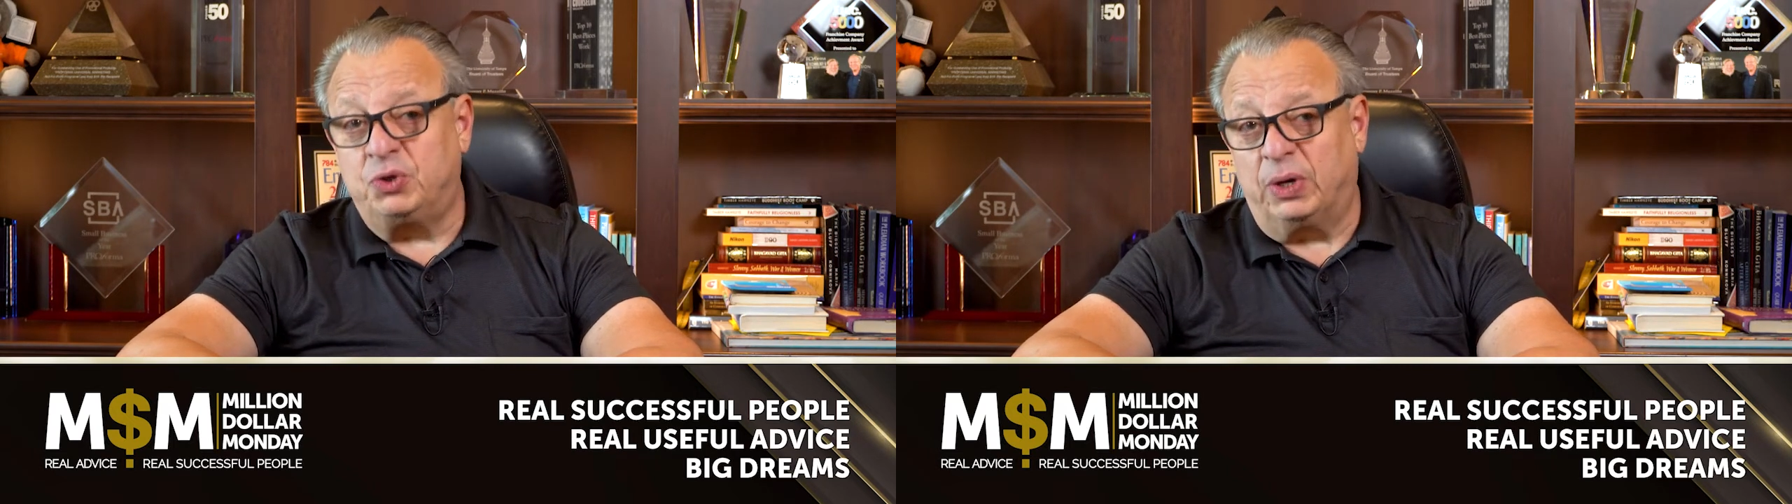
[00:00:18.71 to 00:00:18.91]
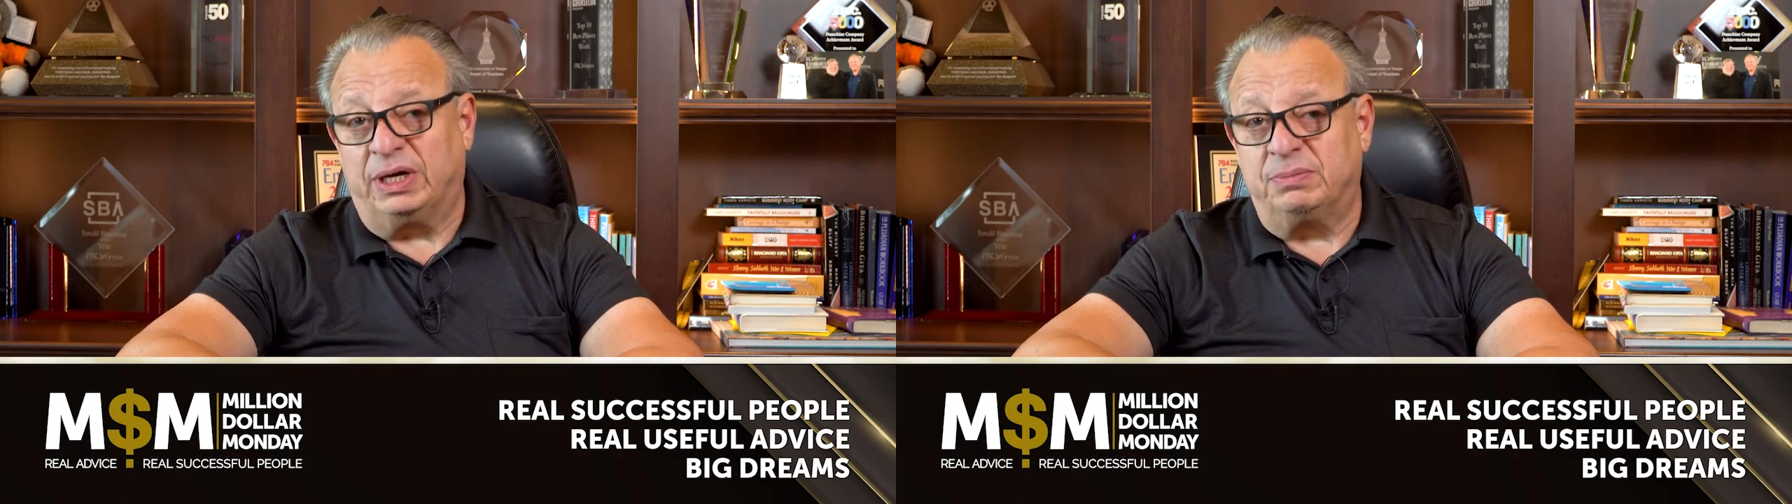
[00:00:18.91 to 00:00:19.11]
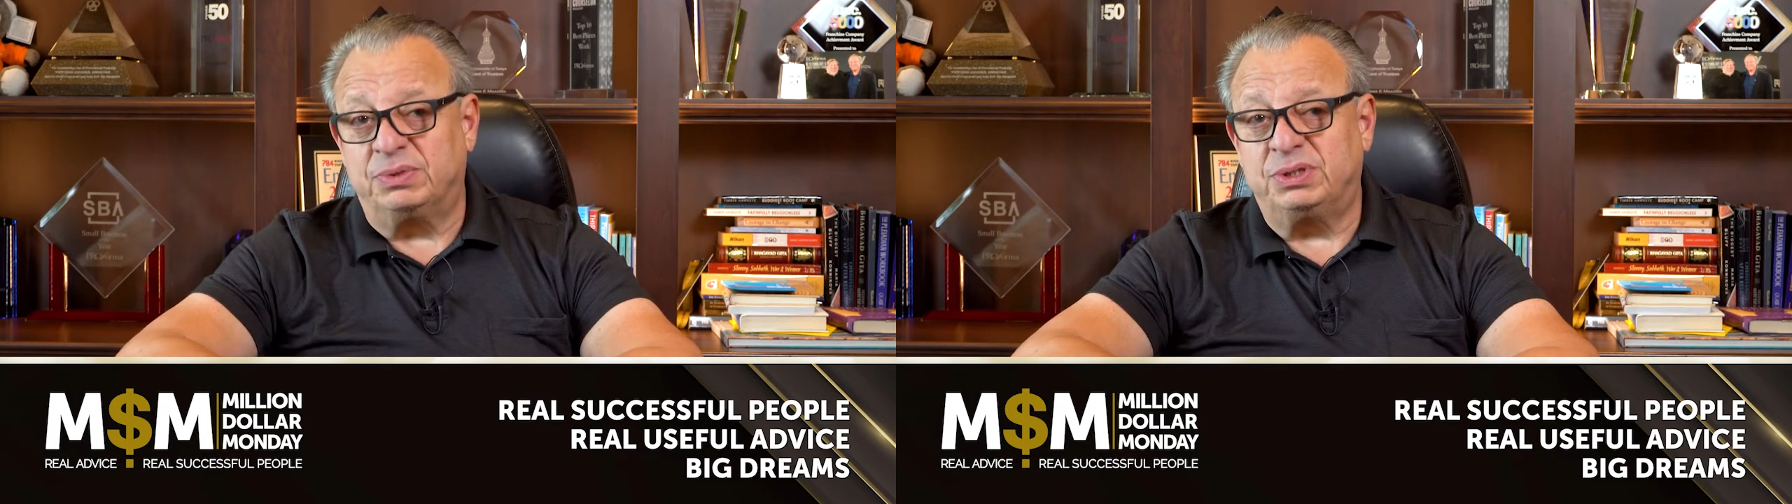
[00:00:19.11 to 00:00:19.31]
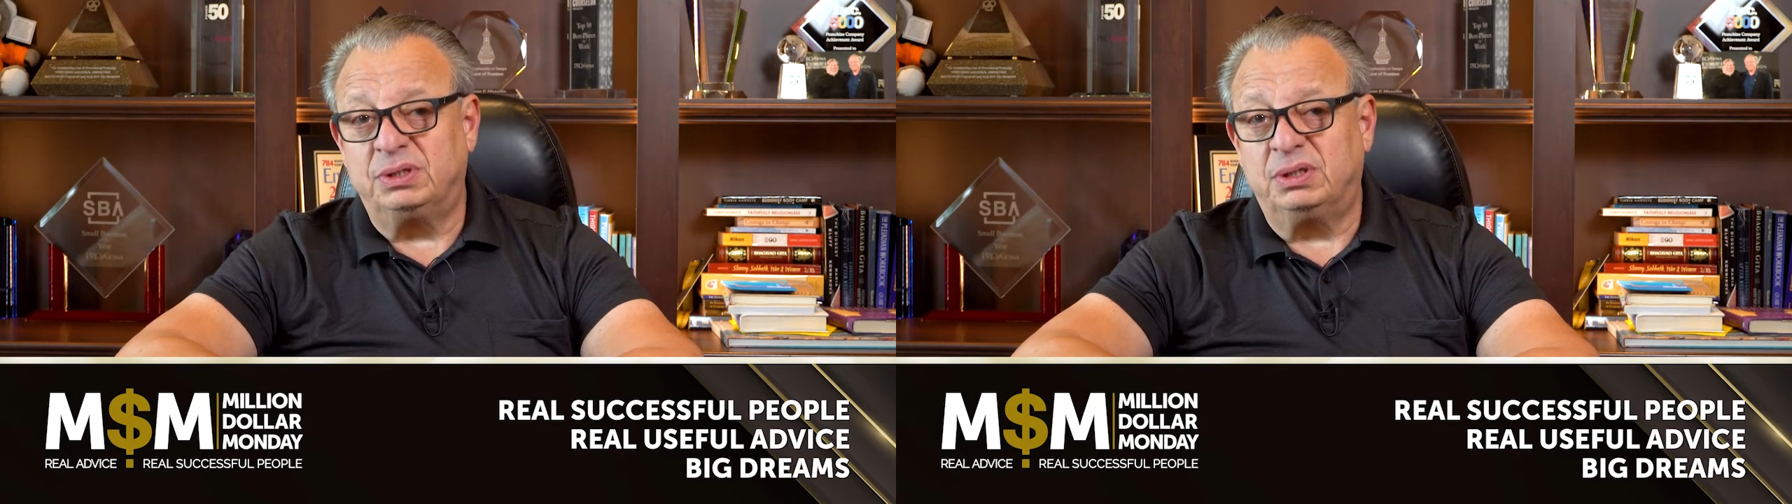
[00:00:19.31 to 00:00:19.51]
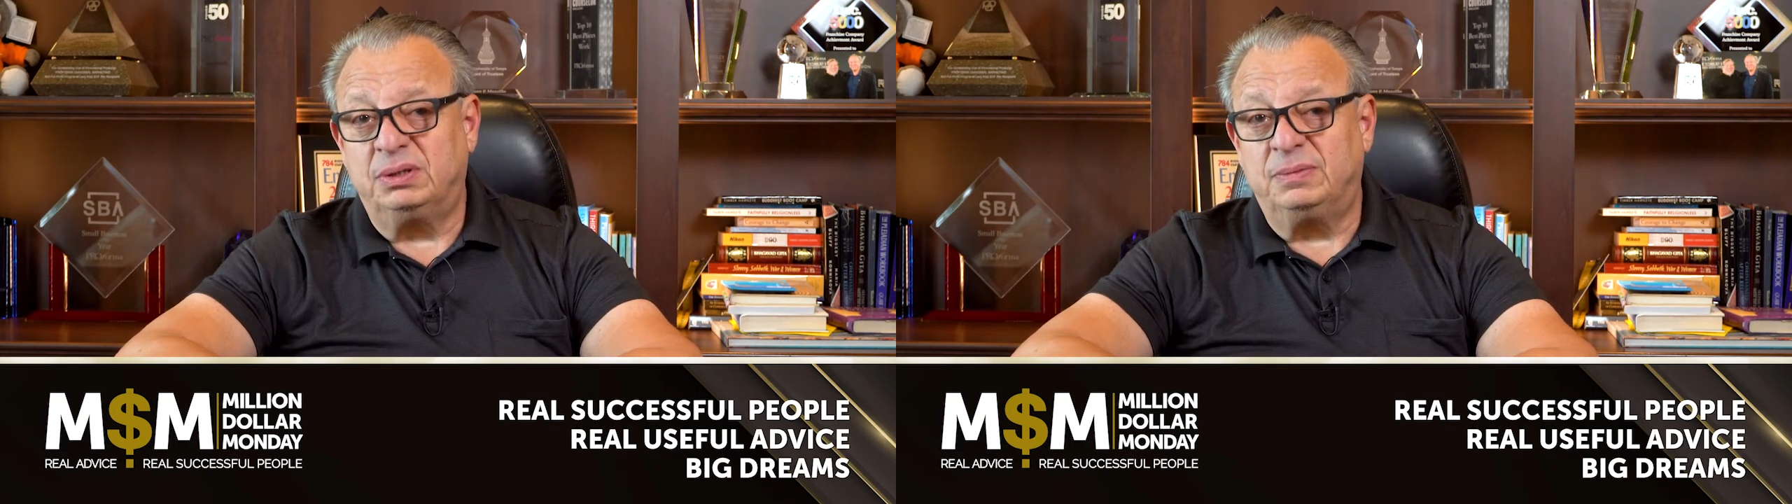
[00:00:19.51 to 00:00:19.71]
dreams.
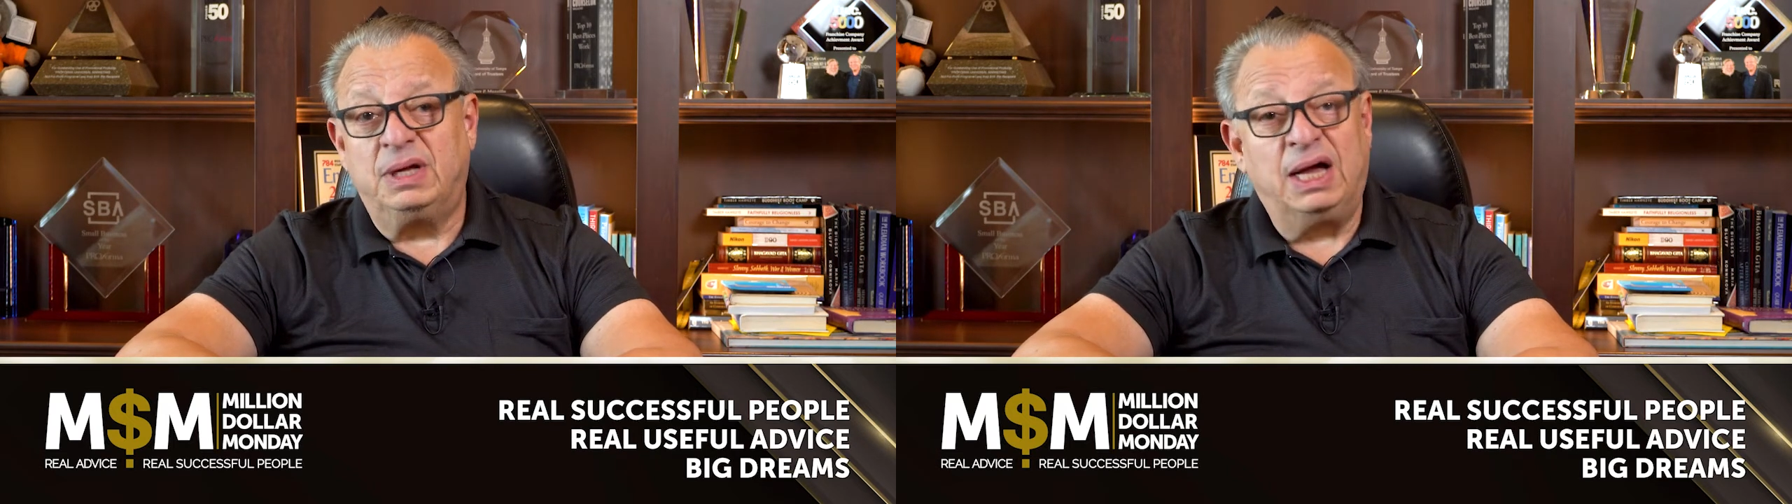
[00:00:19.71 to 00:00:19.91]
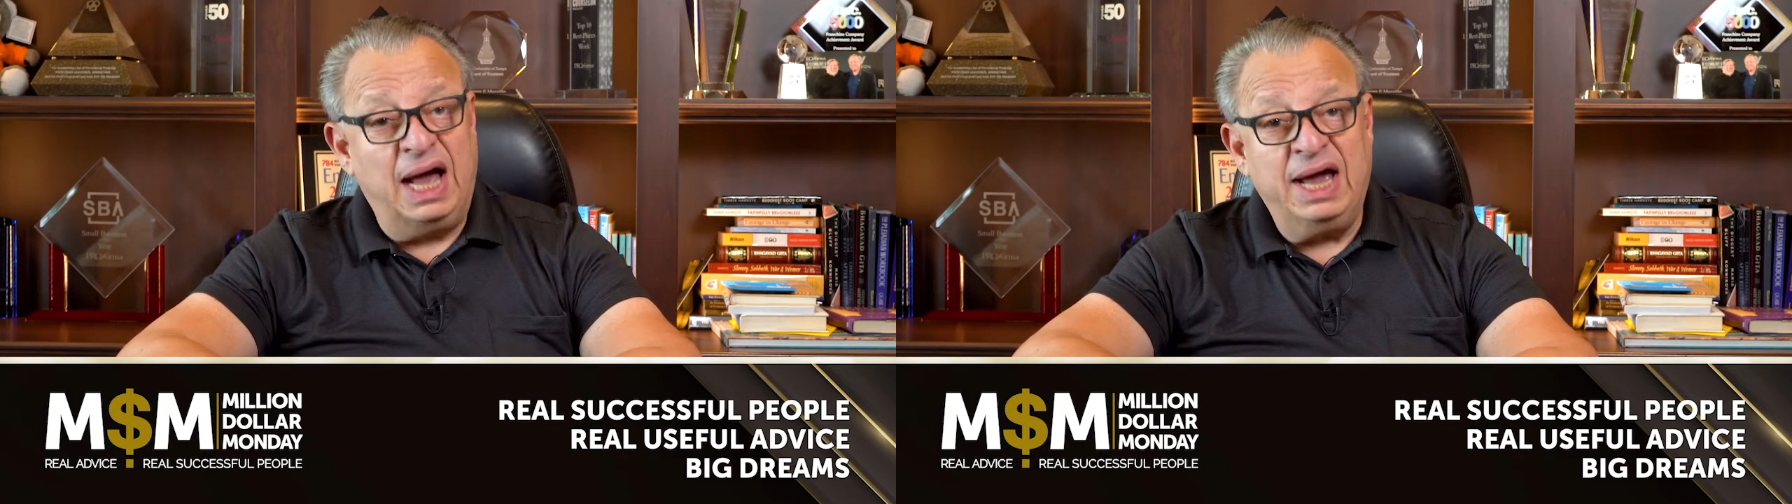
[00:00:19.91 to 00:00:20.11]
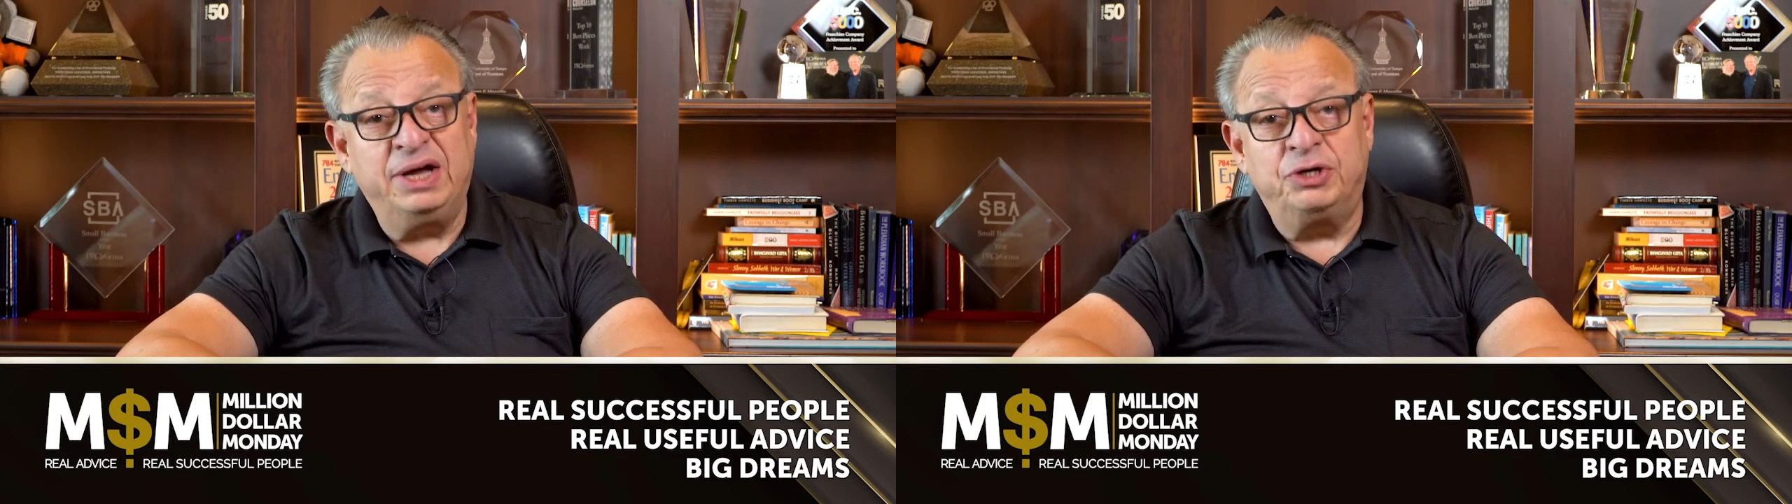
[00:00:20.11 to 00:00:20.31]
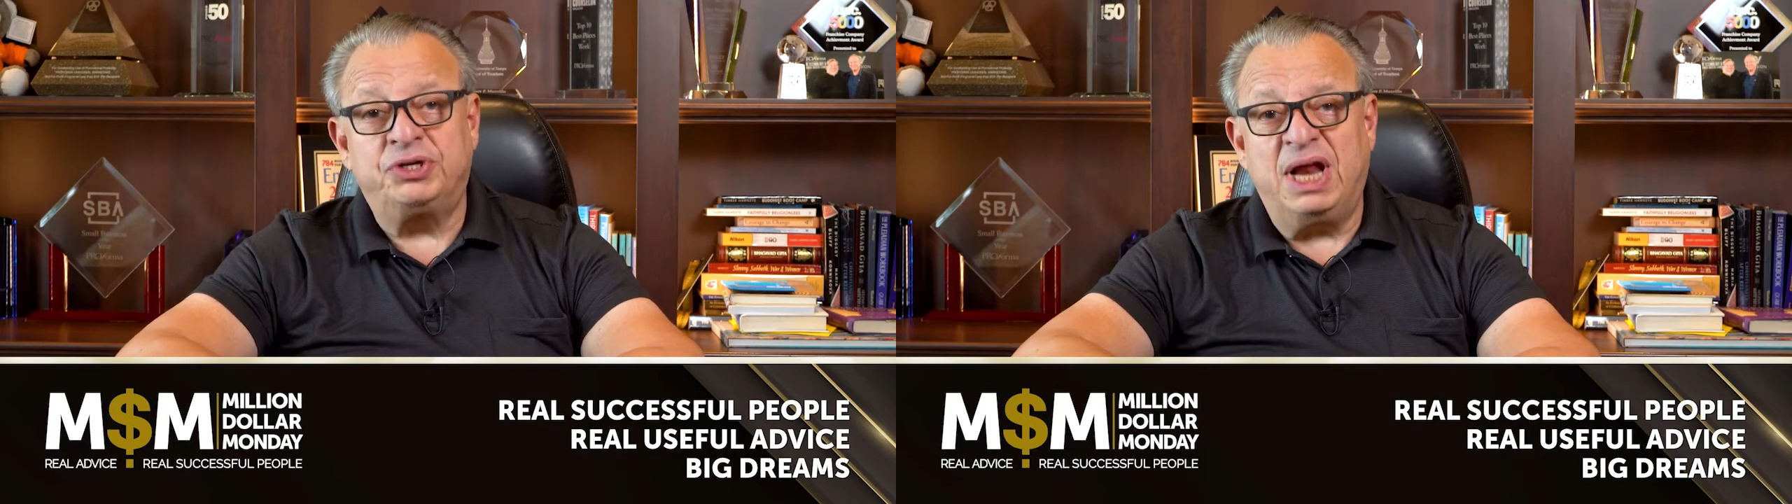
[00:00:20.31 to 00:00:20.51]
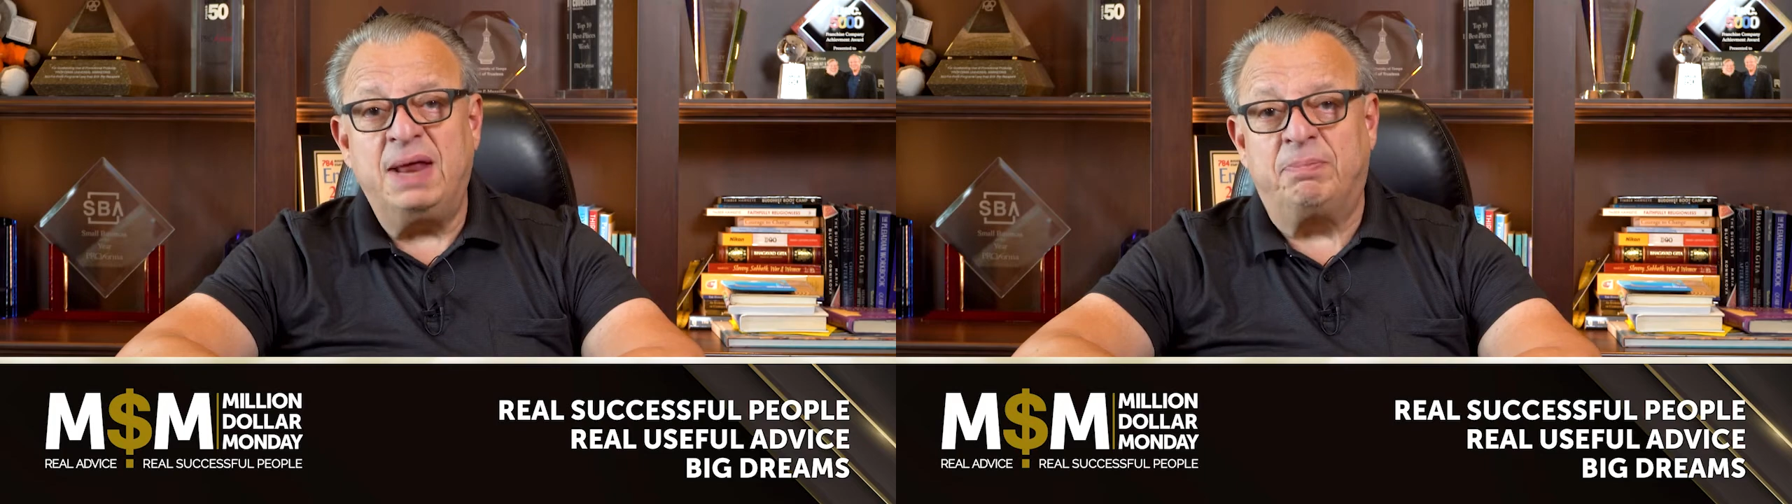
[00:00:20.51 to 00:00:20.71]
I
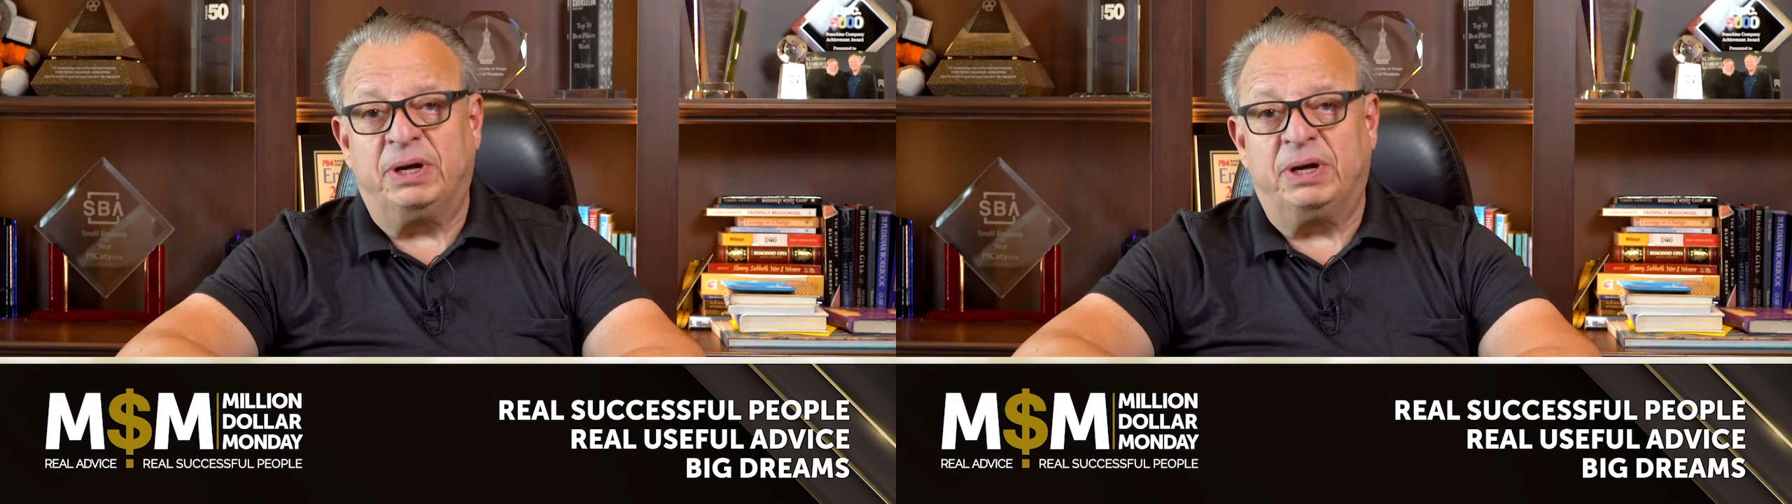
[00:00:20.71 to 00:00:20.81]
understand